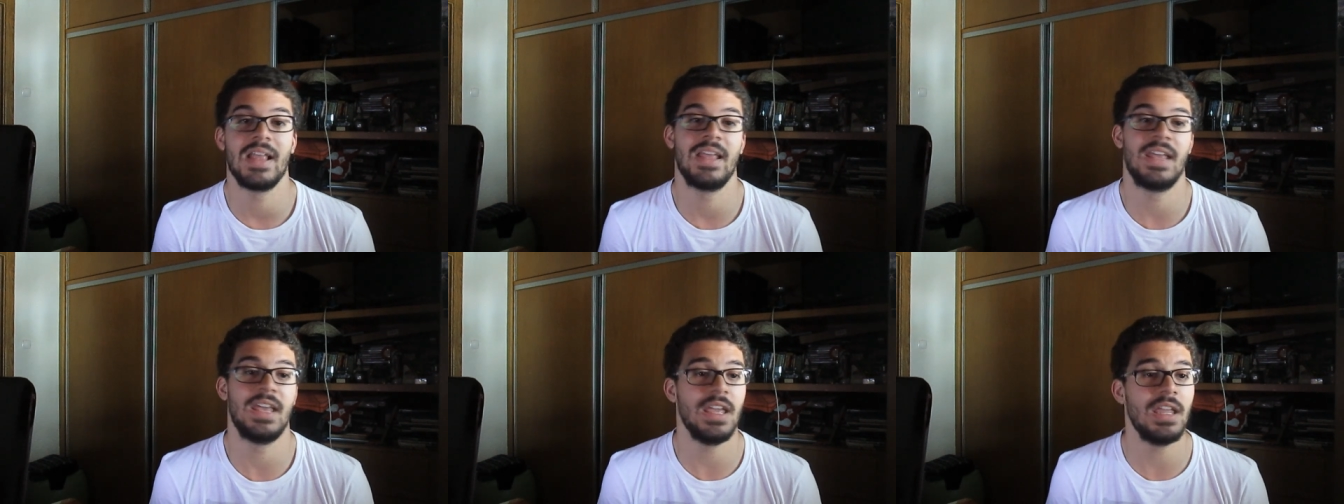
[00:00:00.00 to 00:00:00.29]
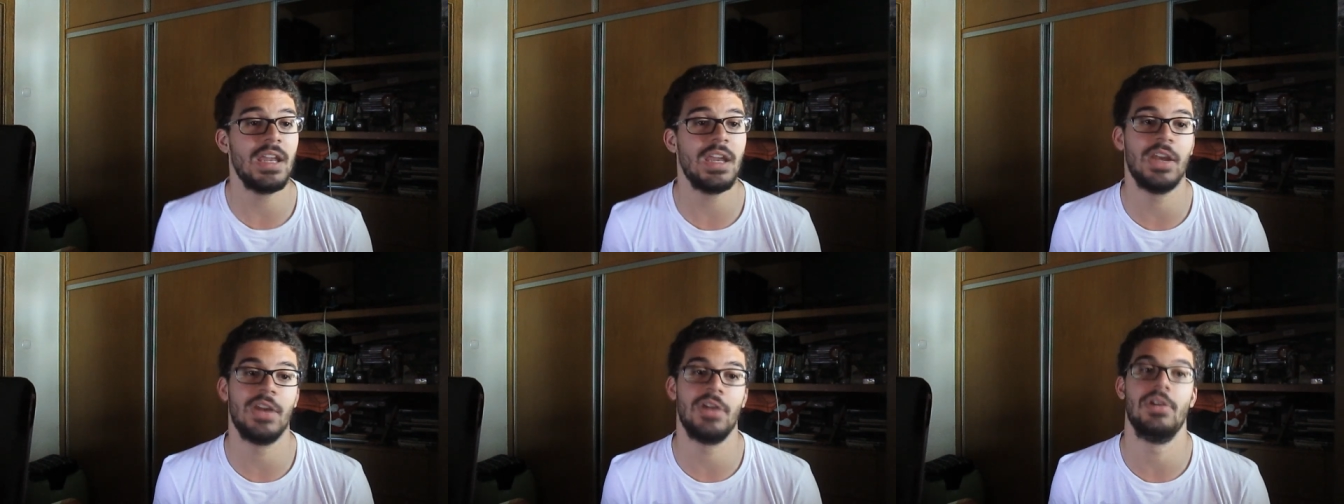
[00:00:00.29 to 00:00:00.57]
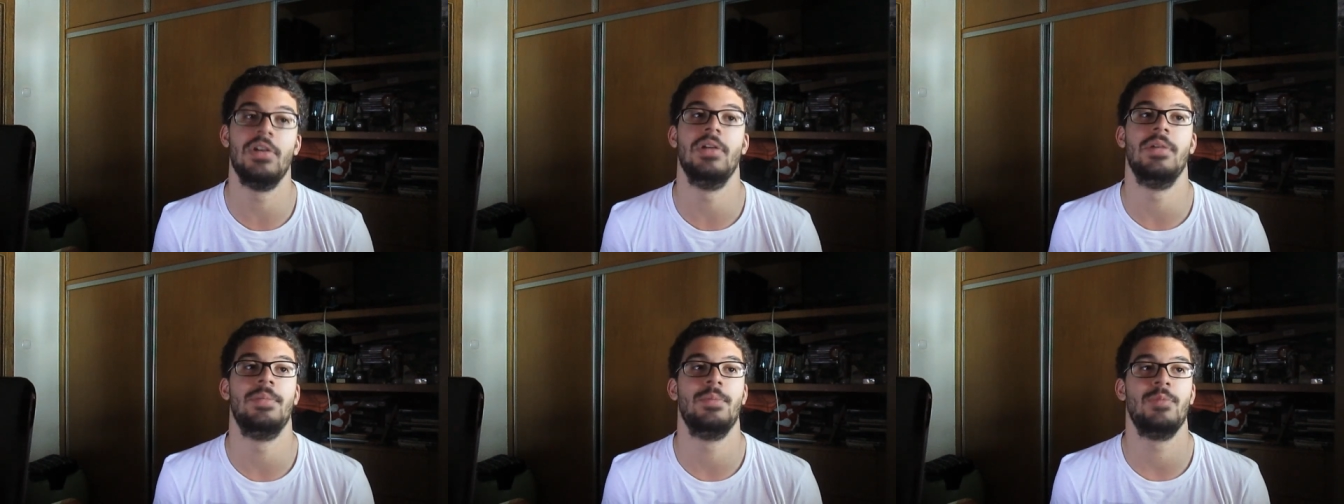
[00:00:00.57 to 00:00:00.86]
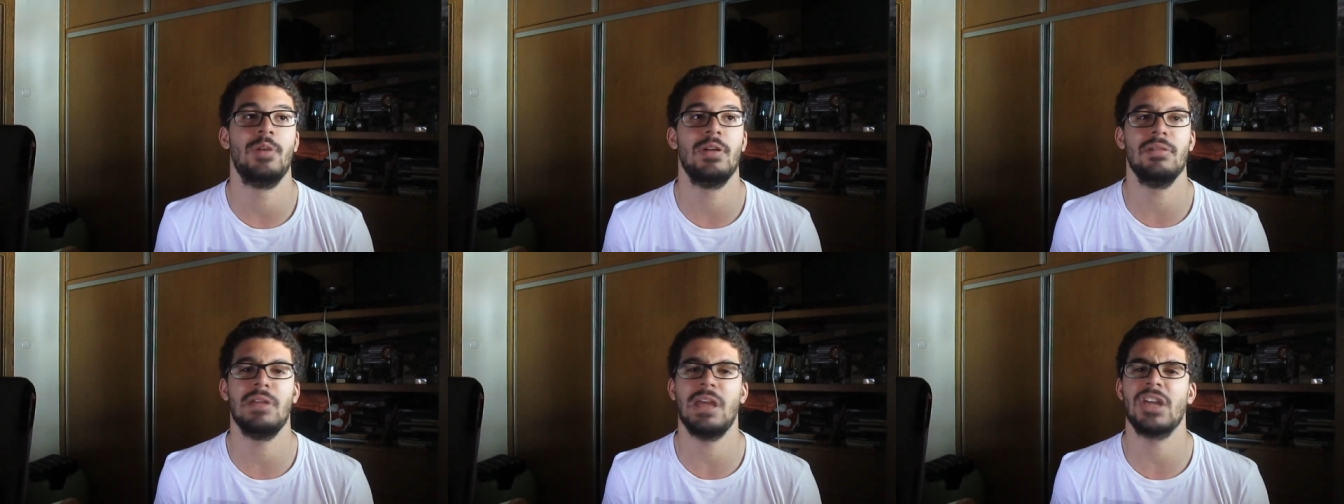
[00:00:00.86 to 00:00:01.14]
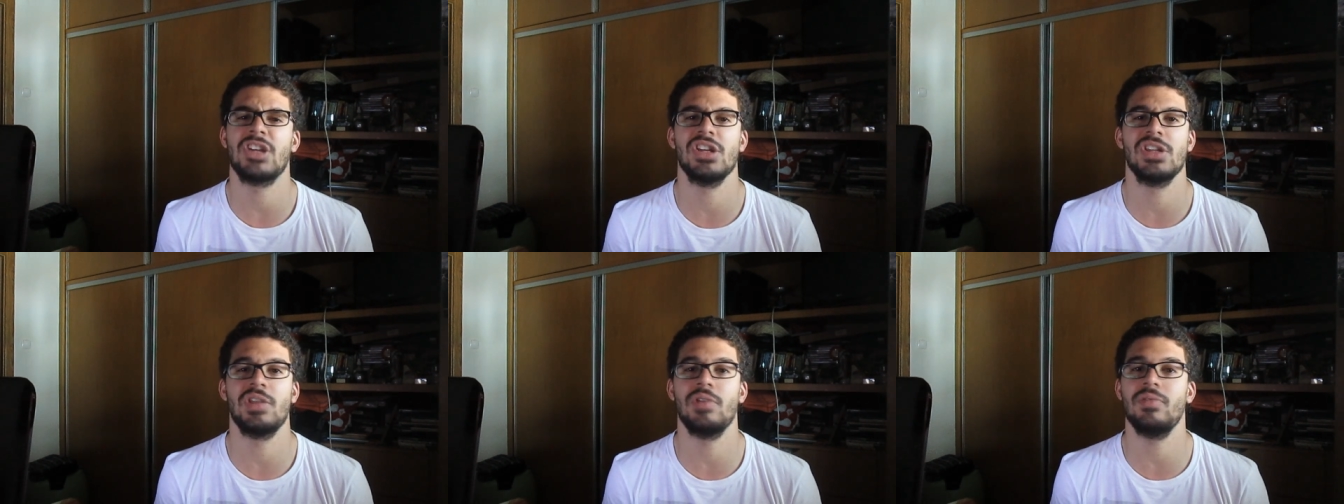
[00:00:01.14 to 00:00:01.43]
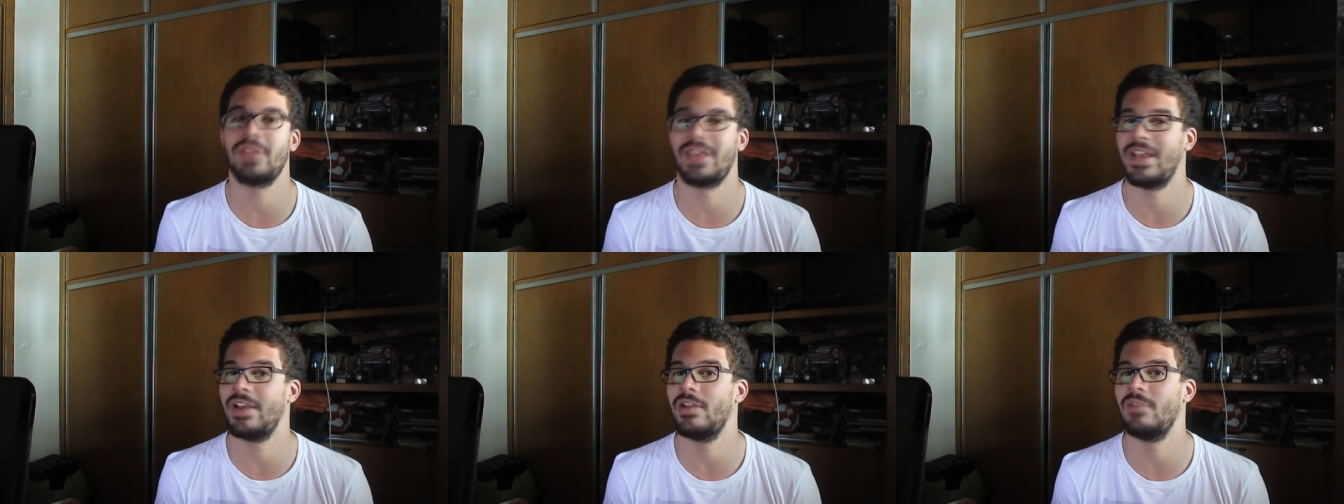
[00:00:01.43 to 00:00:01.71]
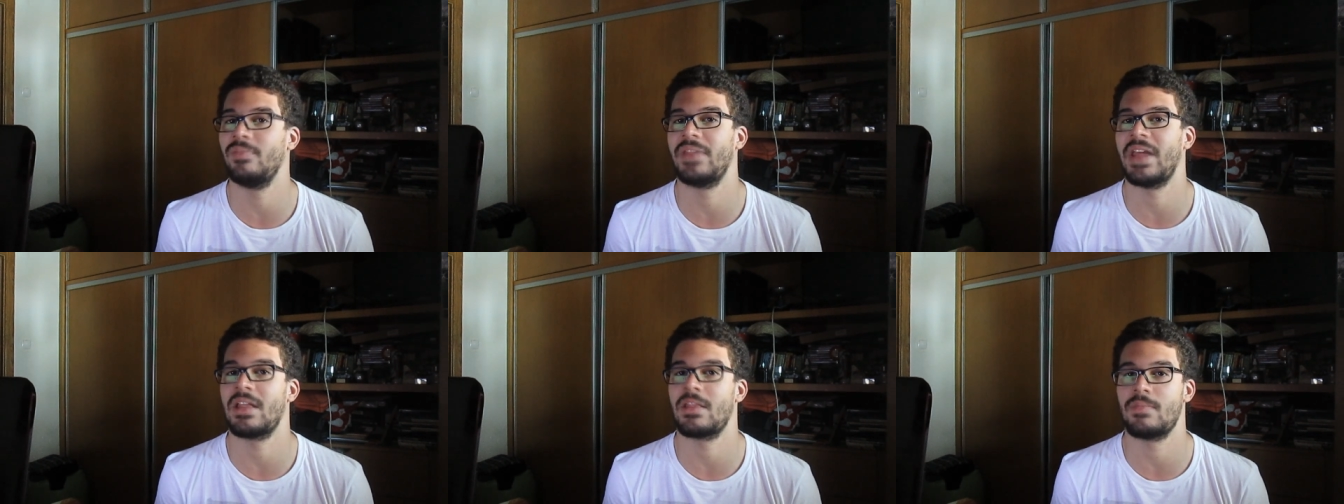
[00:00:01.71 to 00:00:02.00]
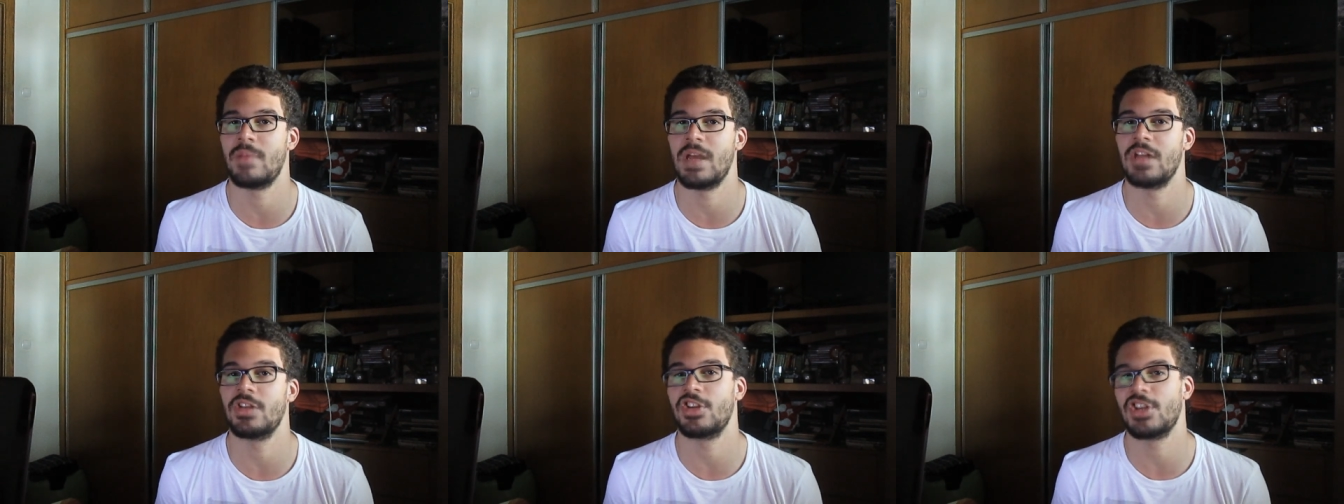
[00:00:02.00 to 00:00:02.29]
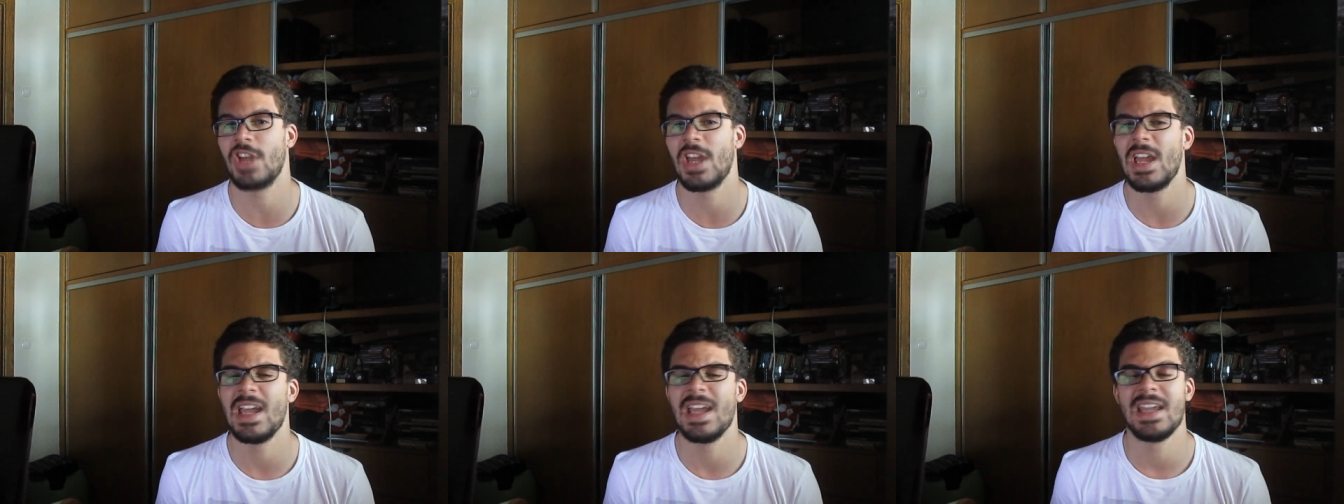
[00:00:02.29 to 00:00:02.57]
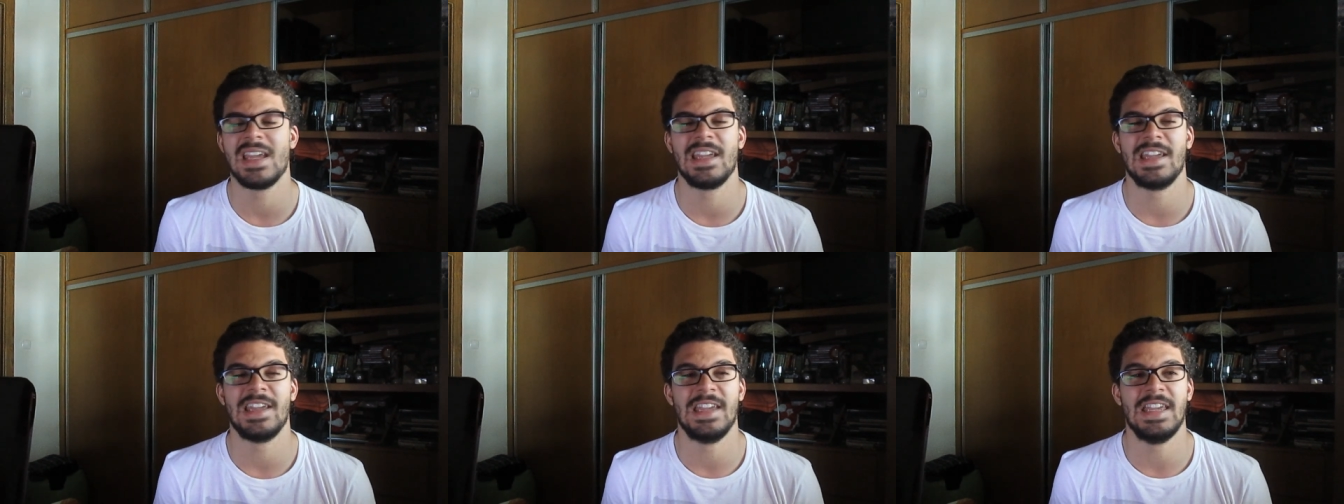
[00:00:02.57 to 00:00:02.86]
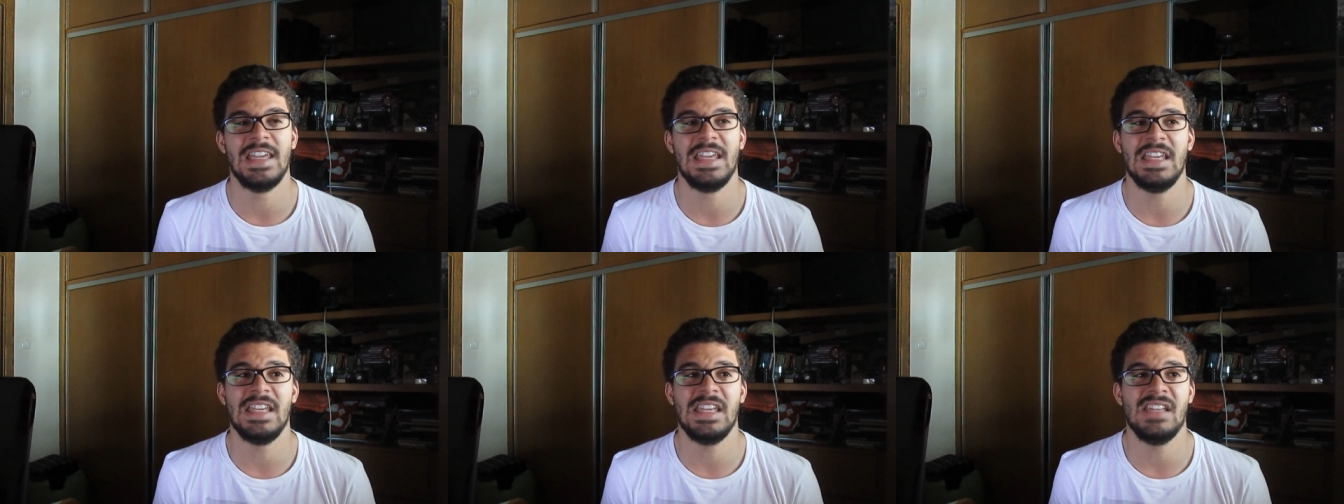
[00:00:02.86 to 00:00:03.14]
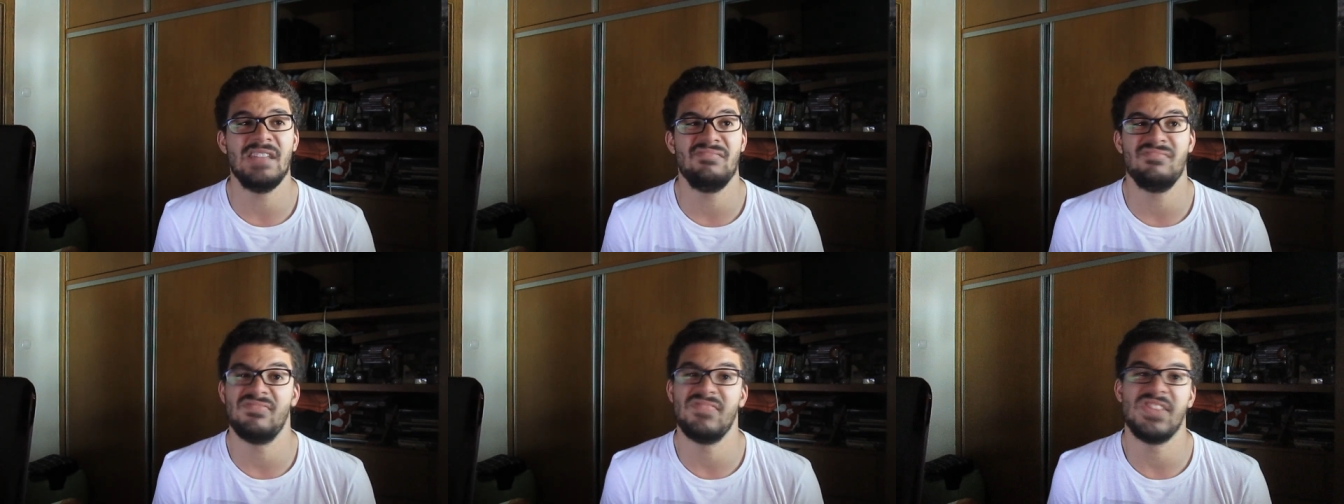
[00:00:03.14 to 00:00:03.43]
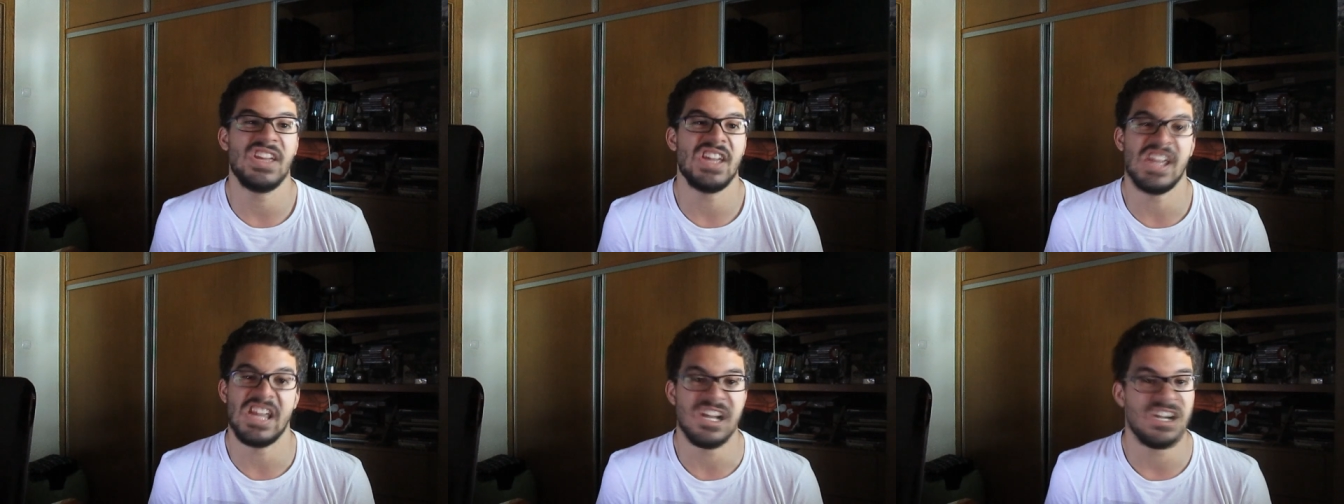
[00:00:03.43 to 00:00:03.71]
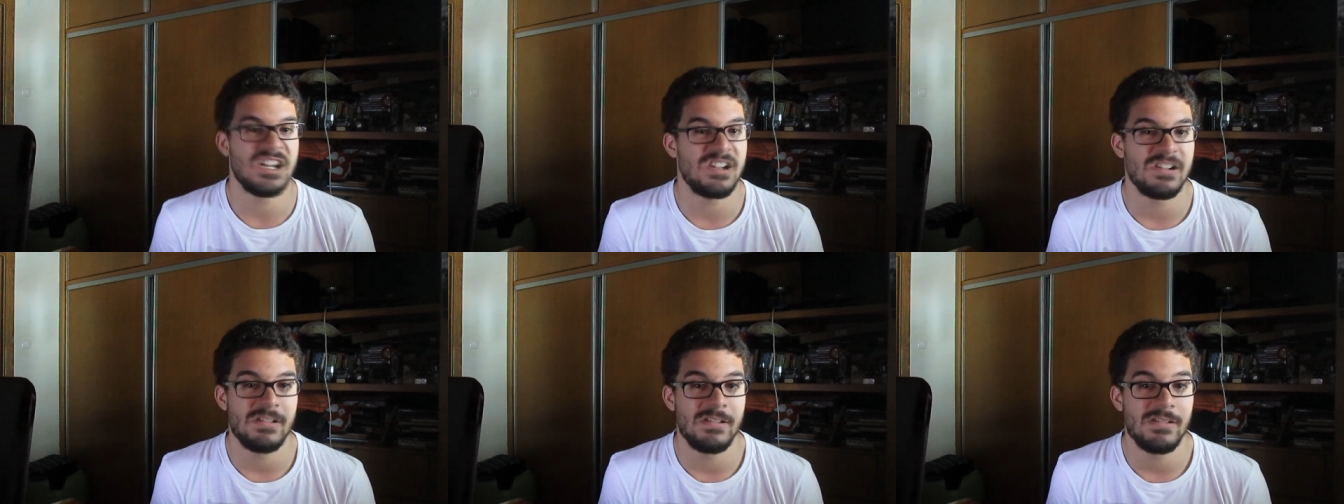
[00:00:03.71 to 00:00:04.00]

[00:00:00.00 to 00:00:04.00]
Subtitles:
Kirino, well, actually don't hear him that much. Yeah.